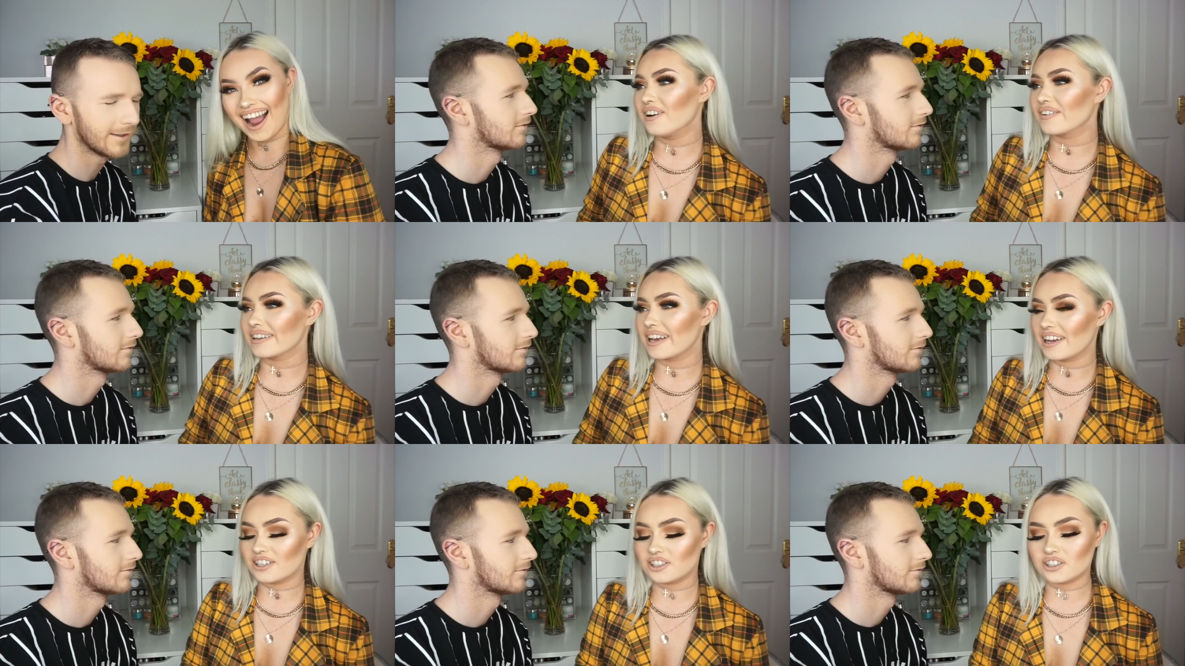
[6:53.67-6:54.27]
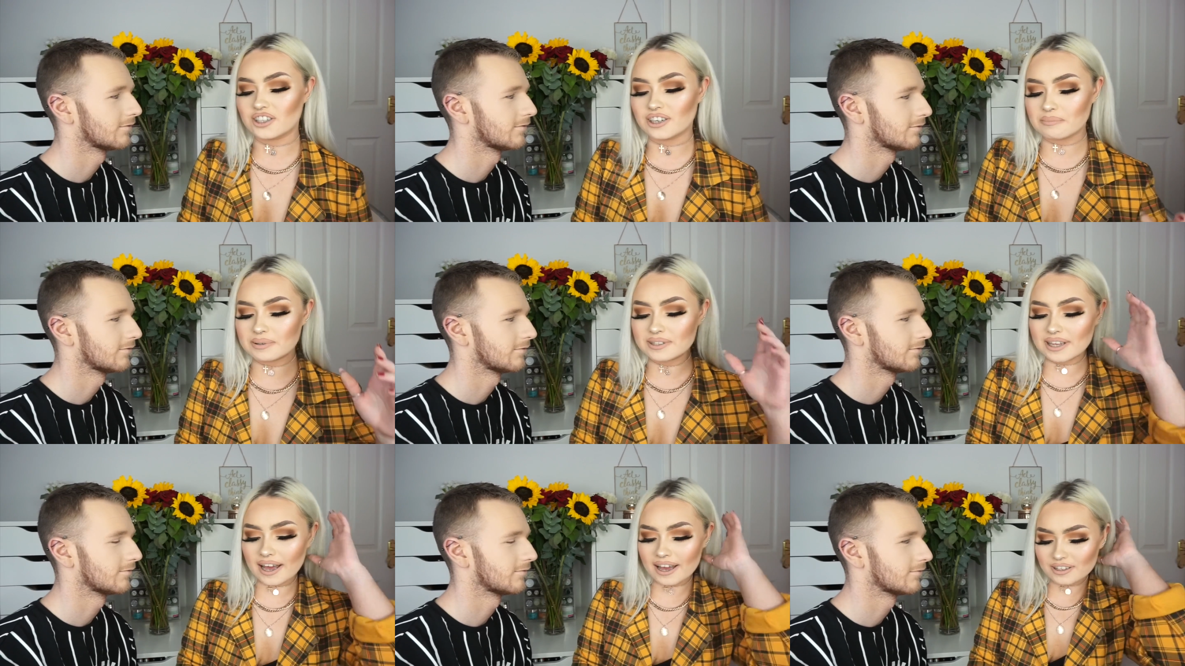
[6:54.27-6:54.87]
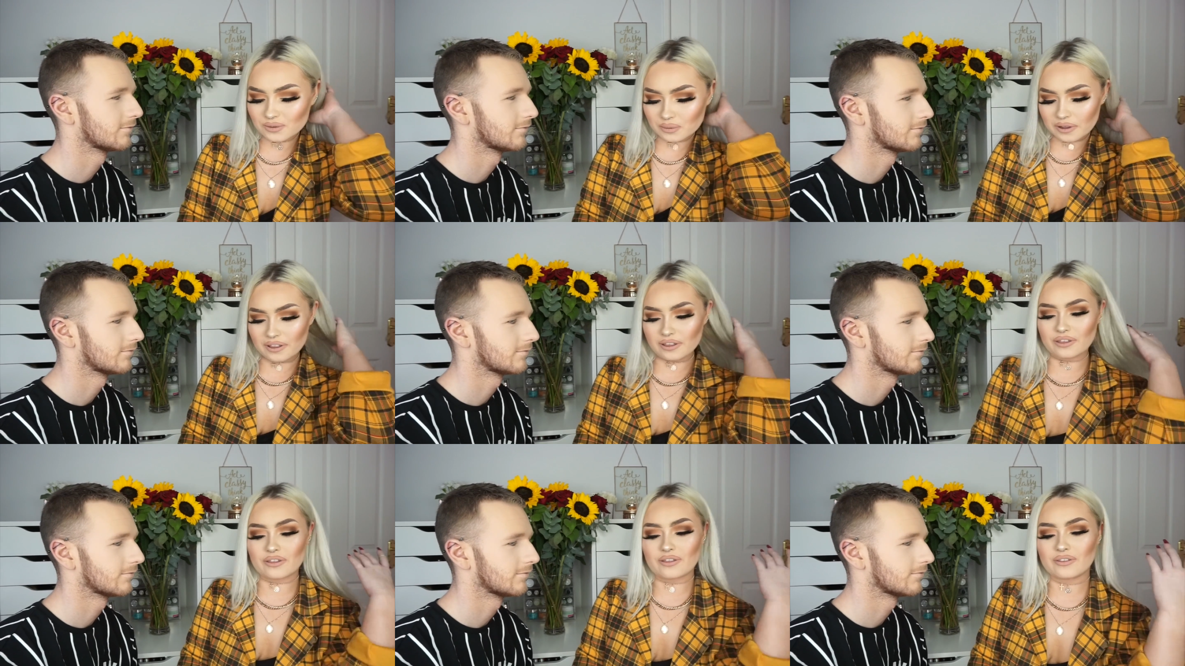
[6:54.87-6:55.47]
Speaker 1: Oh yes, you're obsessed
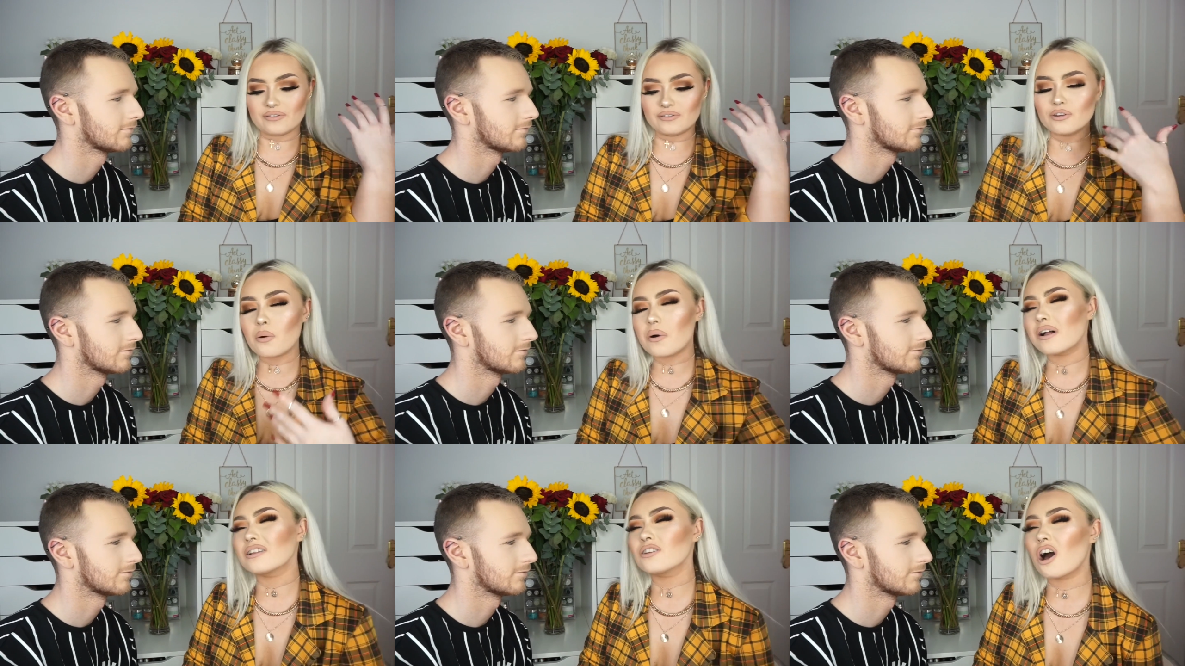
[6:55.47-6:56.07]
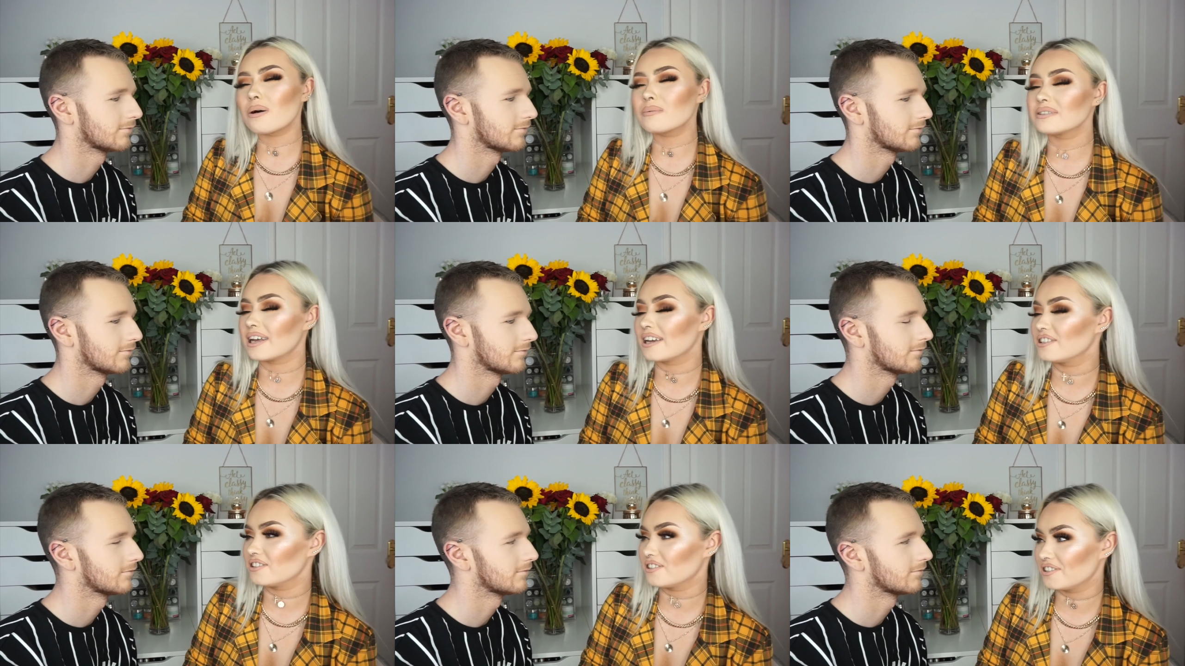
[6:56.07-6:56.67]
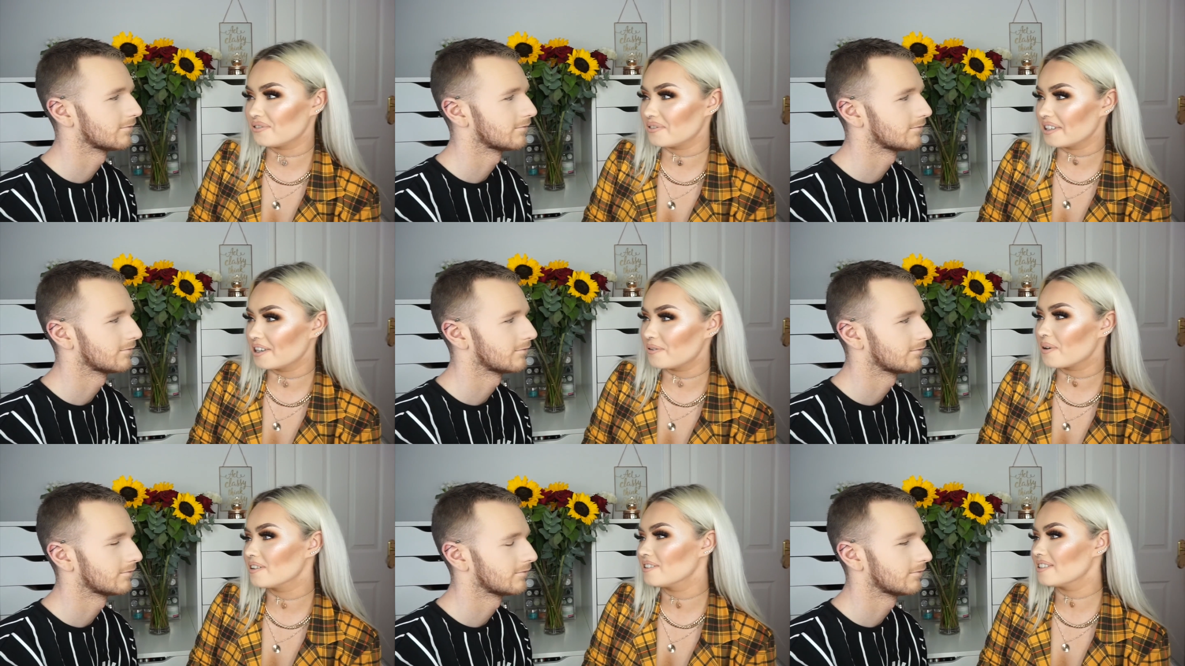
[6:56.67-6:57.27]
with. No, not obsessed. You're just
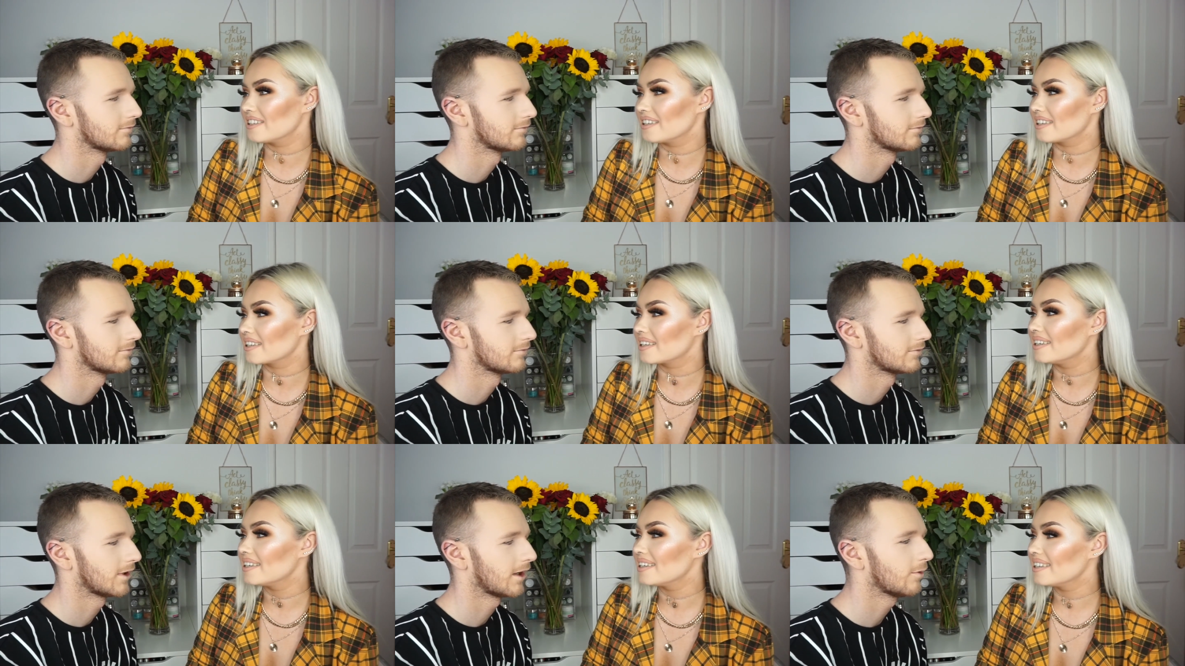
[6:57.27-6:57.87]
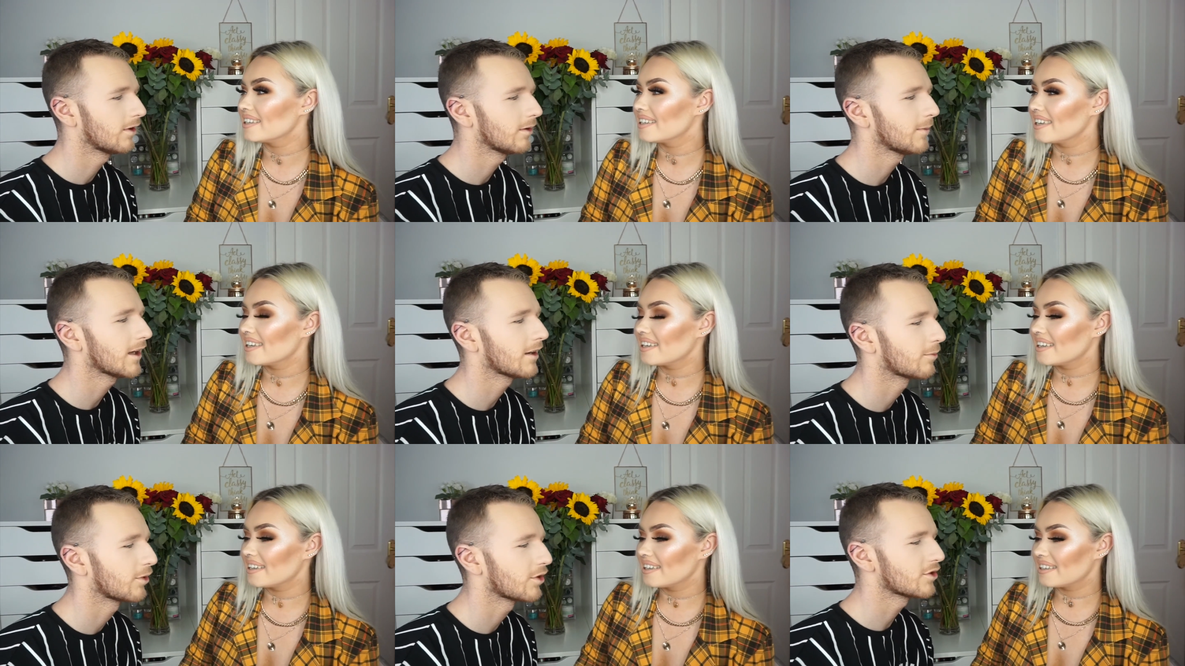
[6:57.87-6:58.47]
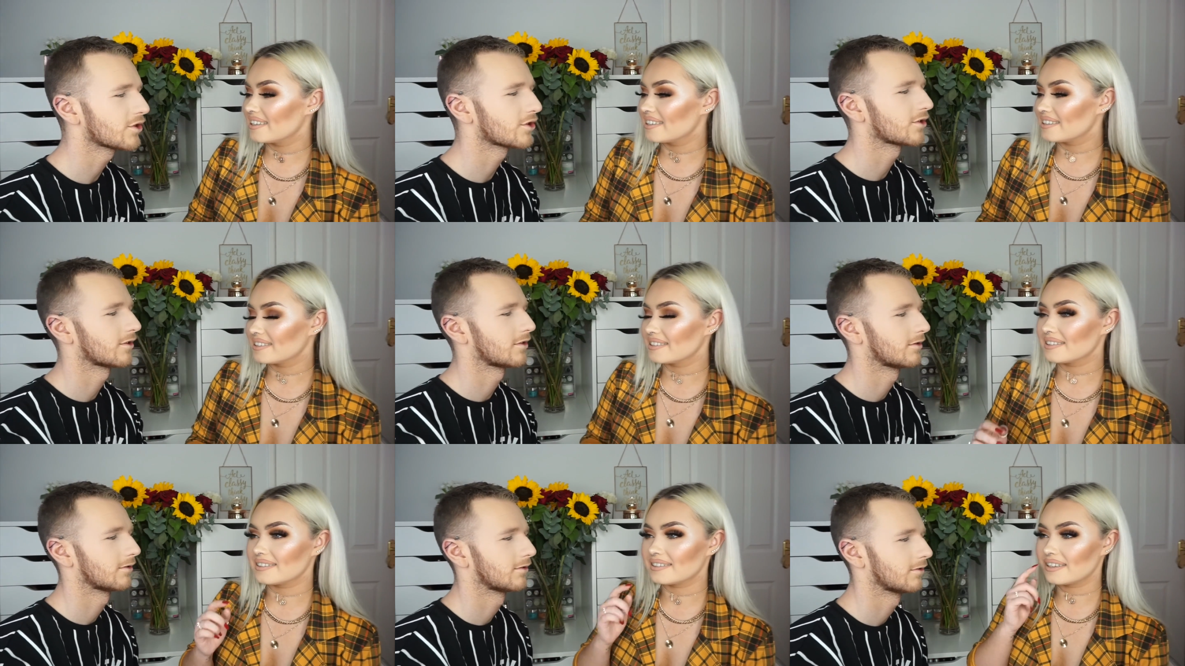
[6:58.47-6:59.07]
really wanting to.
Speaker 2: I want to make a push.
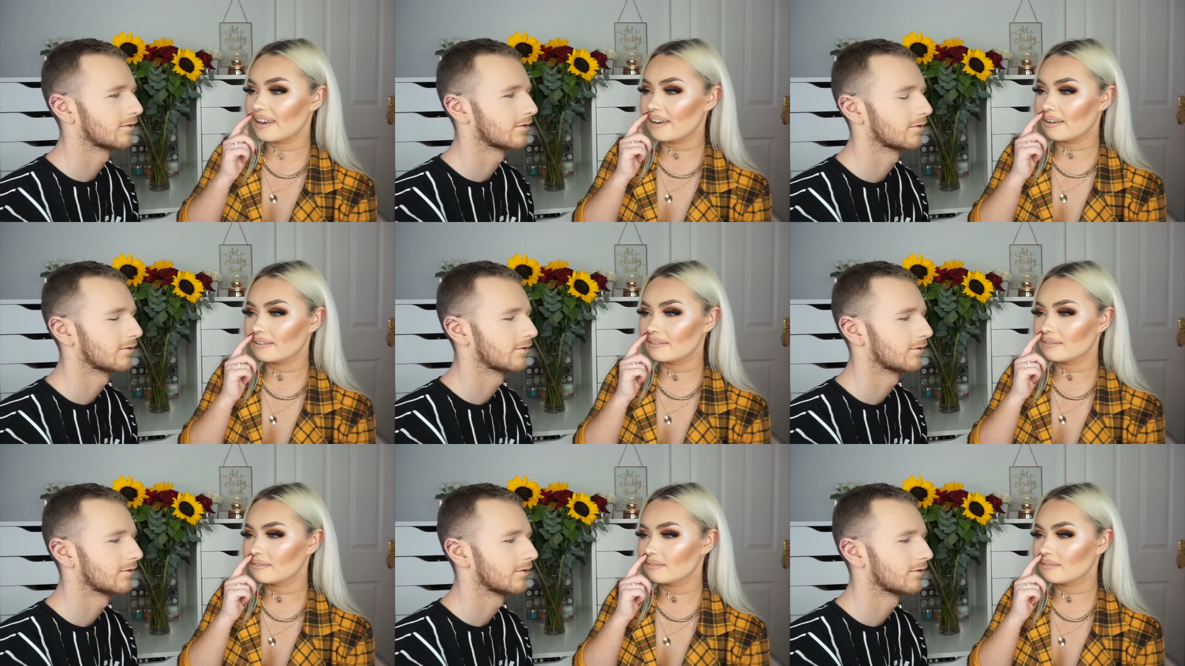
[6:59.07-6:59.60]
Speaker 1: Yeah.